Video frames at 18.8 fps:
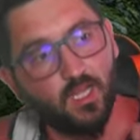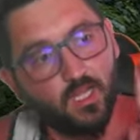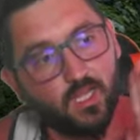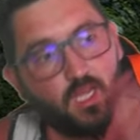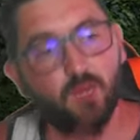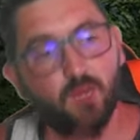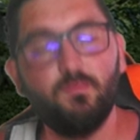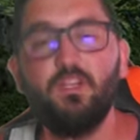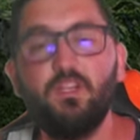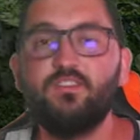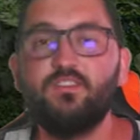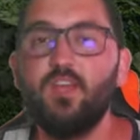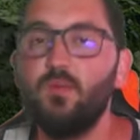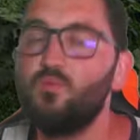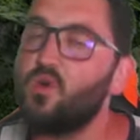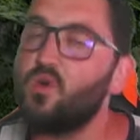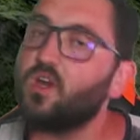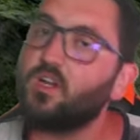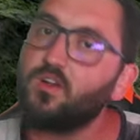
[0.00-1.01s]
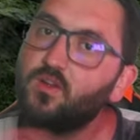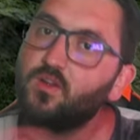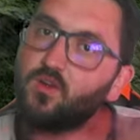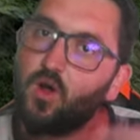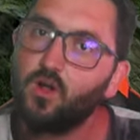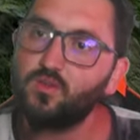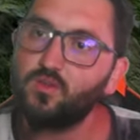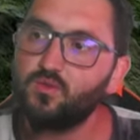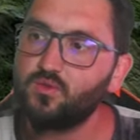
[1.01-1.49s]
Keep the same work
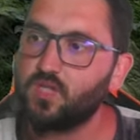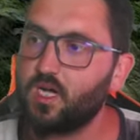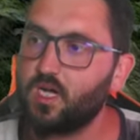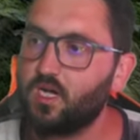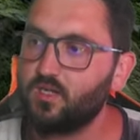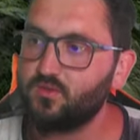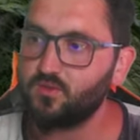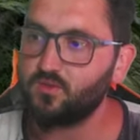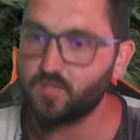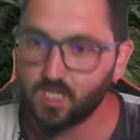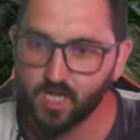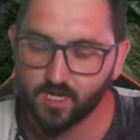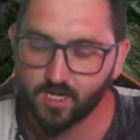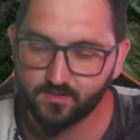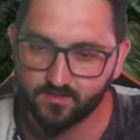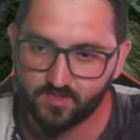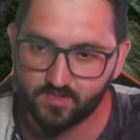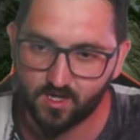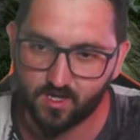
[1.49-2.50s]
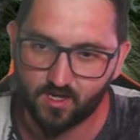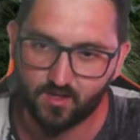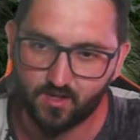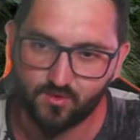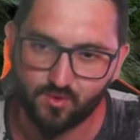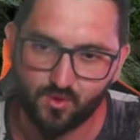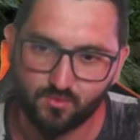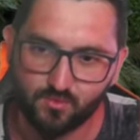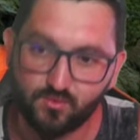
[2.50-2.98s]
on to the to the next, uh,
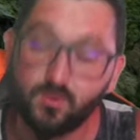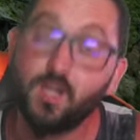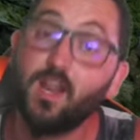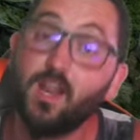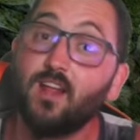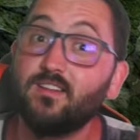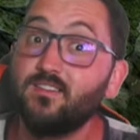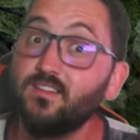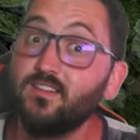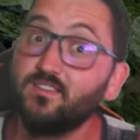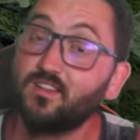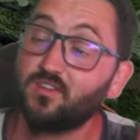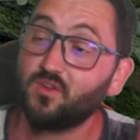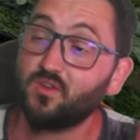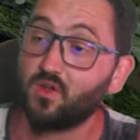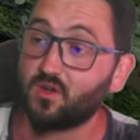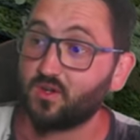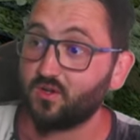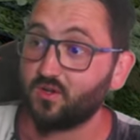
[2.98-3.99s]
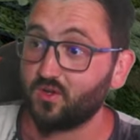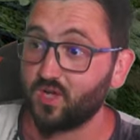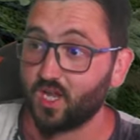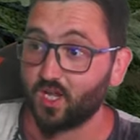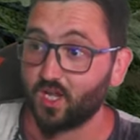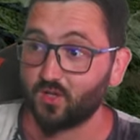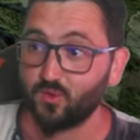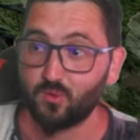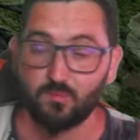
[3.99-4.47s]
you know, to the next things that you're
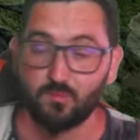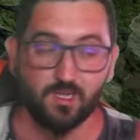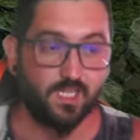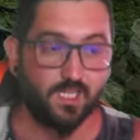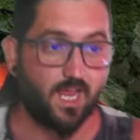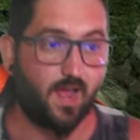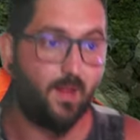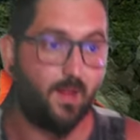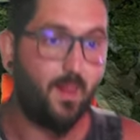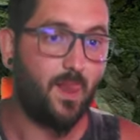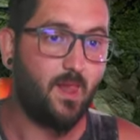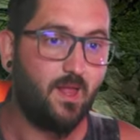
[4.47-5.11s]
gonna do. But yeah.